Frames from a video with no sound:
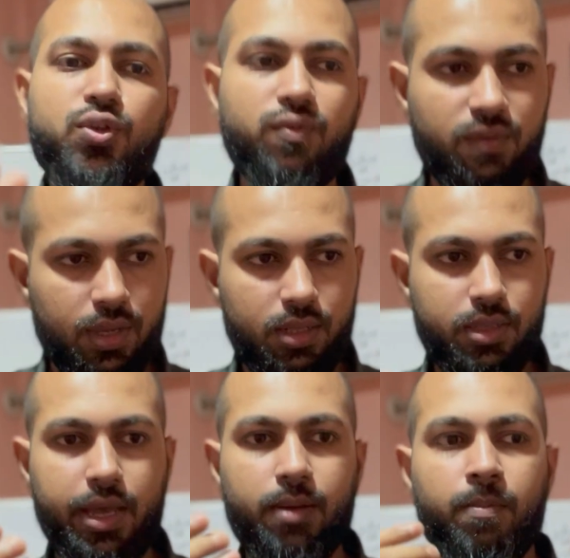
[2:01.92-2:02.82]
you feel
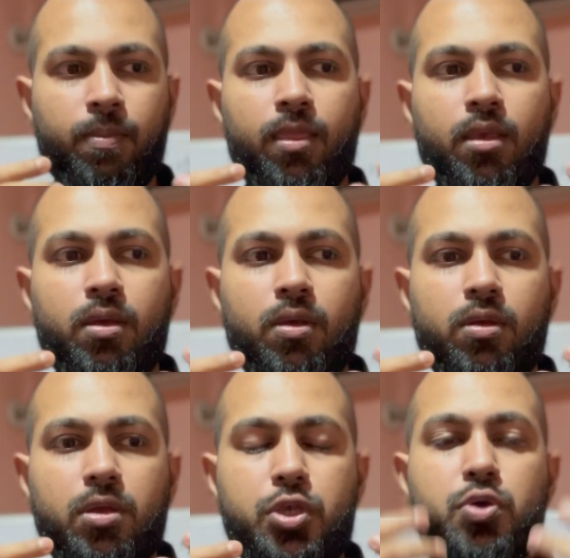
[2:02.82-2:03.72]
that
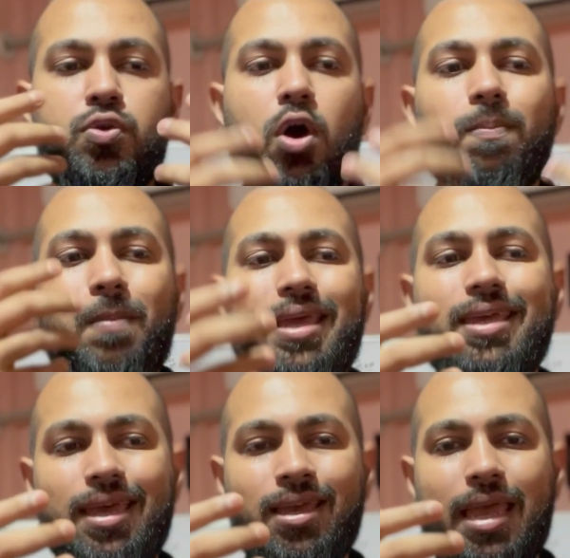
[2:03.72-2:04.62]
you not
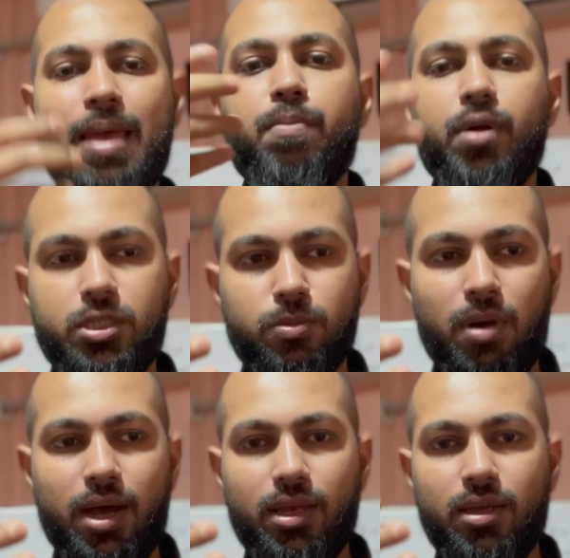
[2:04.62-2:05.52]
making impulse
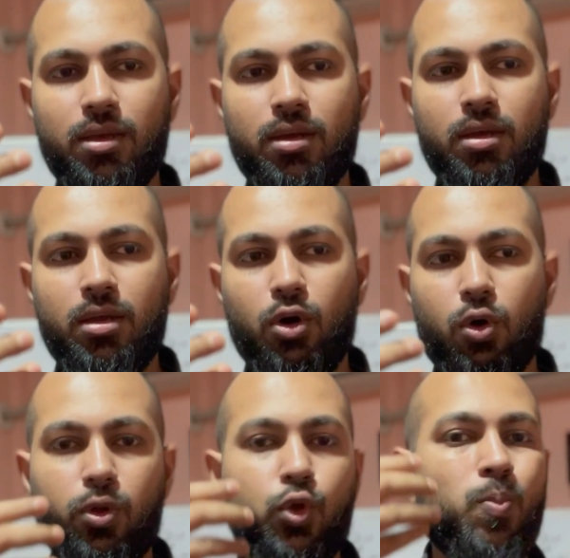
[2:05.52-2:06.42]
buy,
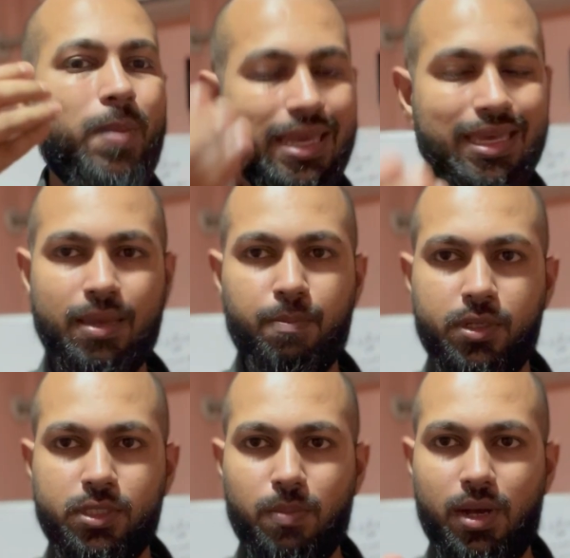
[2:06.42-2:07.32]
or you making
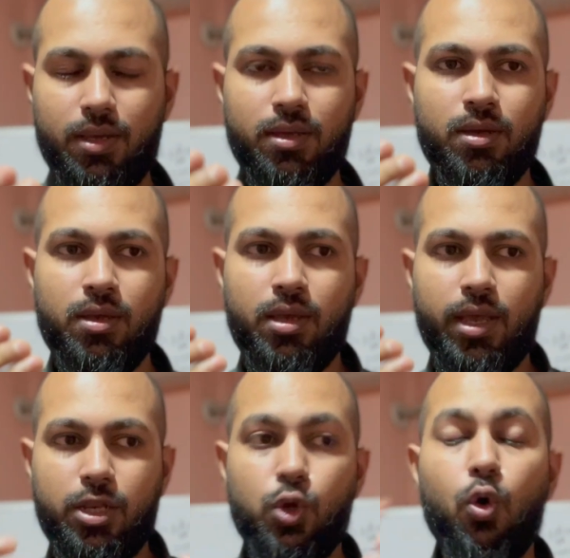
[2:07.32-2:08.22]
impulse buy,
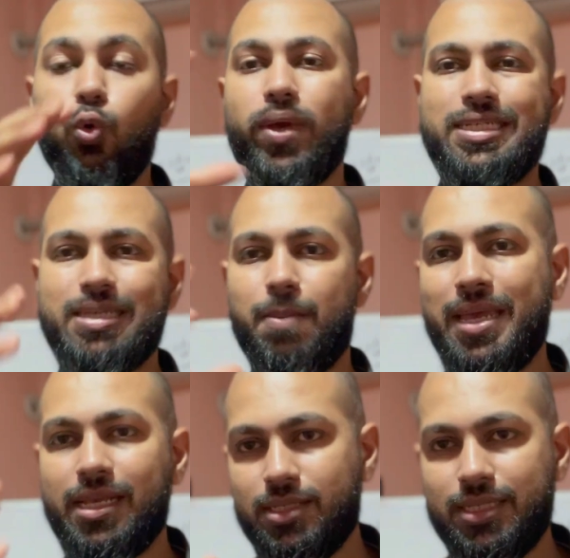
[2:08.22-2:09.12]
and you always
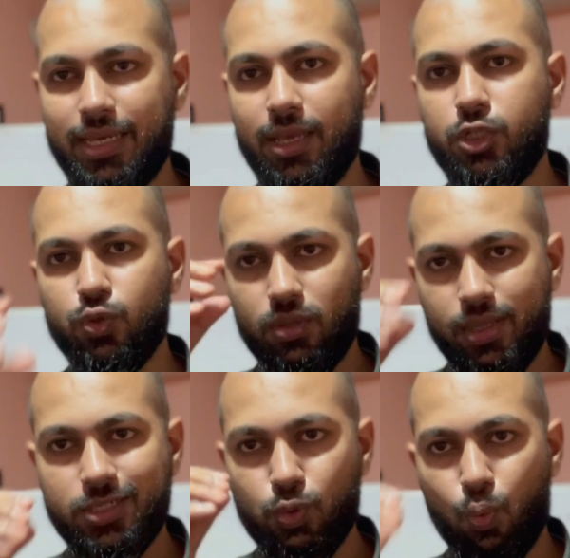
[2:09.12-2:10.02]
being sticking to
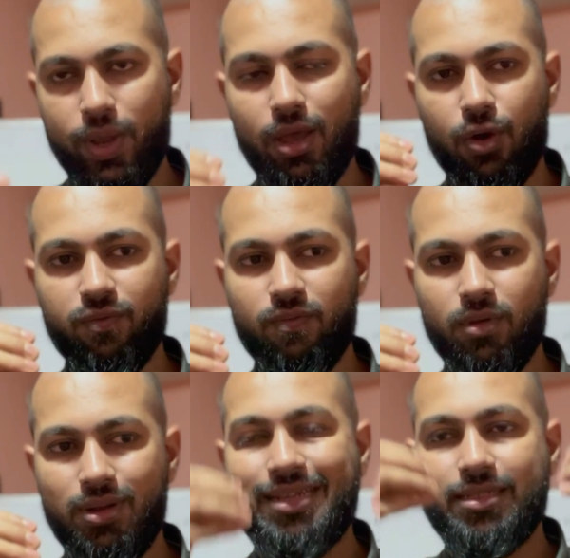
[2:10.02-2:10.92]
this way of
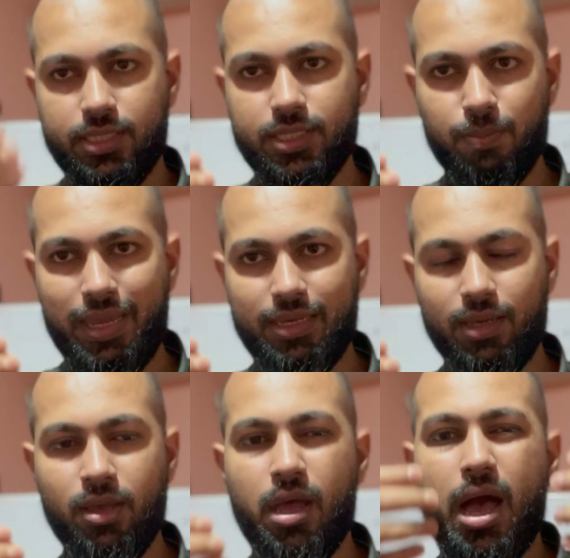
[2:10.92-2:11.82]
decision
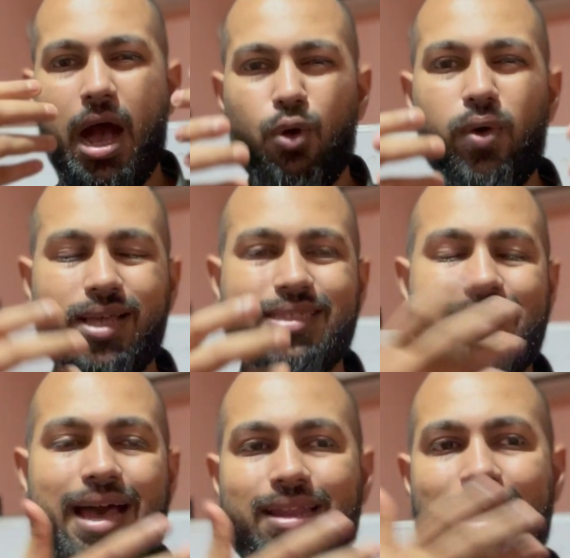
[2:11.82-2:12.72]
making? How has
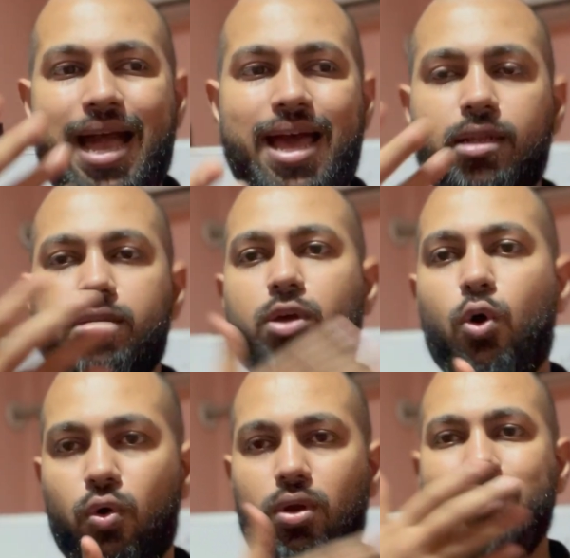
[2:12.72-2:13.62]
that added
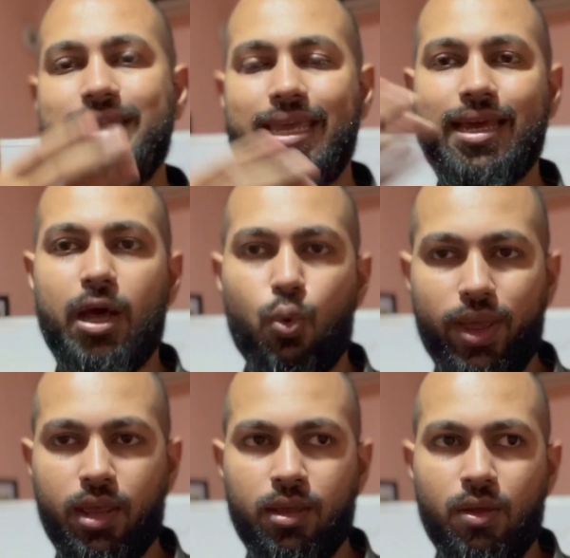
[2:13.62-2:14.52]
or taken
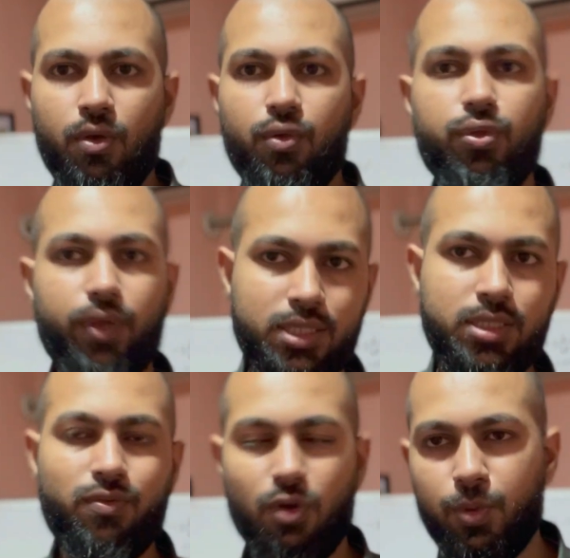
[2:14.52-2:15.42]
away things
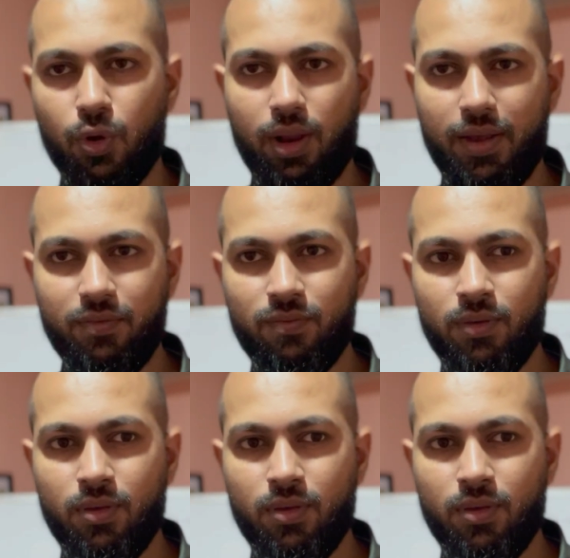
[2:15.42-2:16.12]
from your life